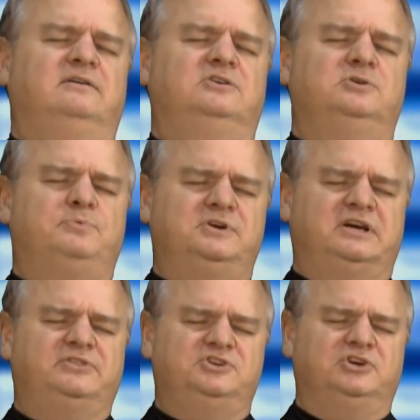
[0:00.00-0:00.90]
to
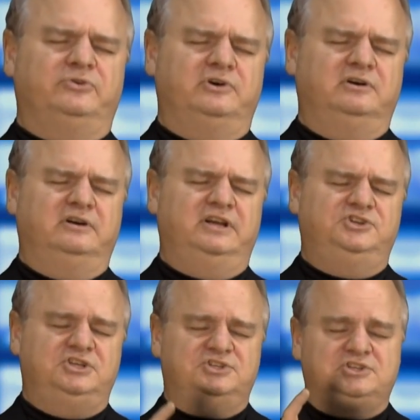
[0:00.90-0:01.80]
protect the children. In
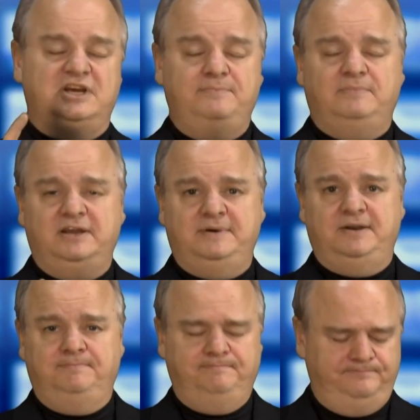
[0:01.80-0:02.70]
Jesus' name, amen.